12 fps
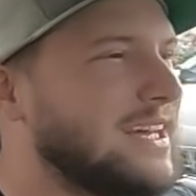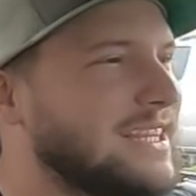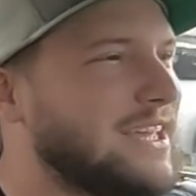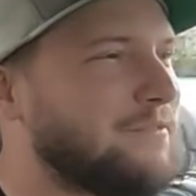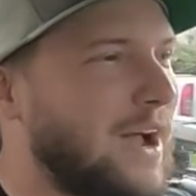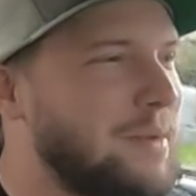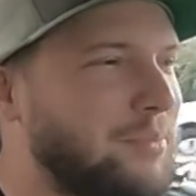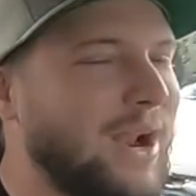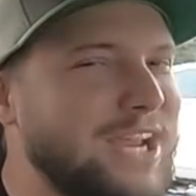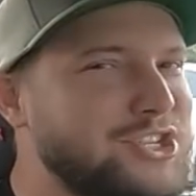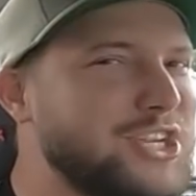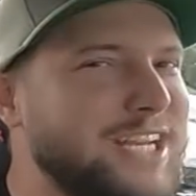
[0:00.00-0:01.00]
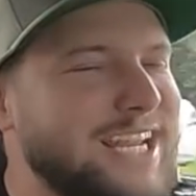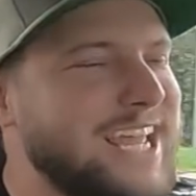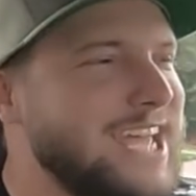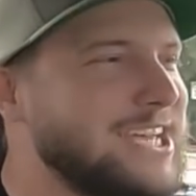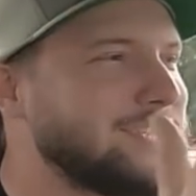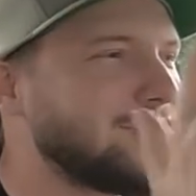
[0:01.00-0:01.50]
The vibration
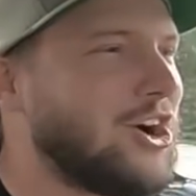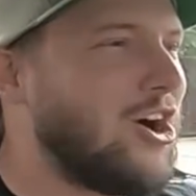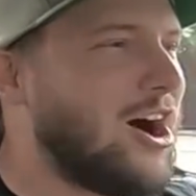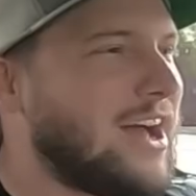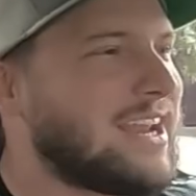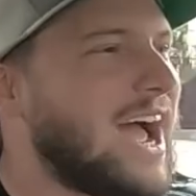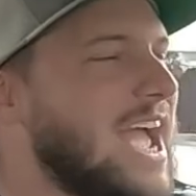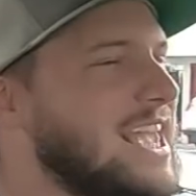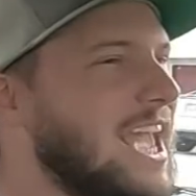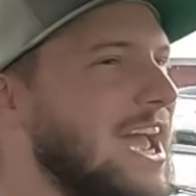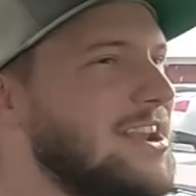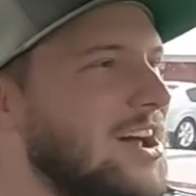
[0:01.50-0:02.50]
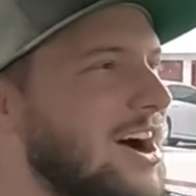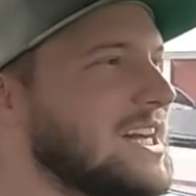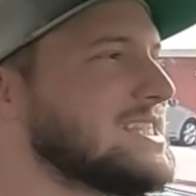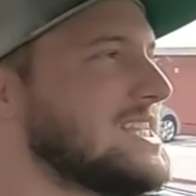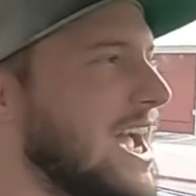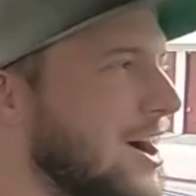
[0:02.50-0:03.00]
is gone. I
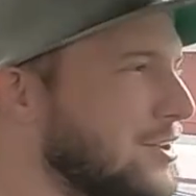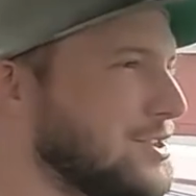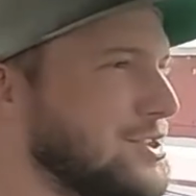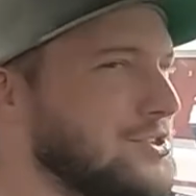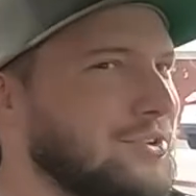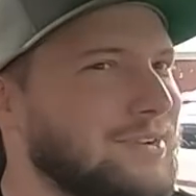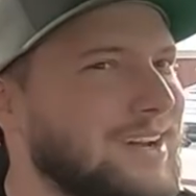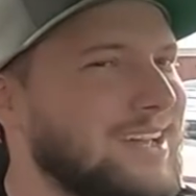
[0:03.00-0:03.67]
cannot tell you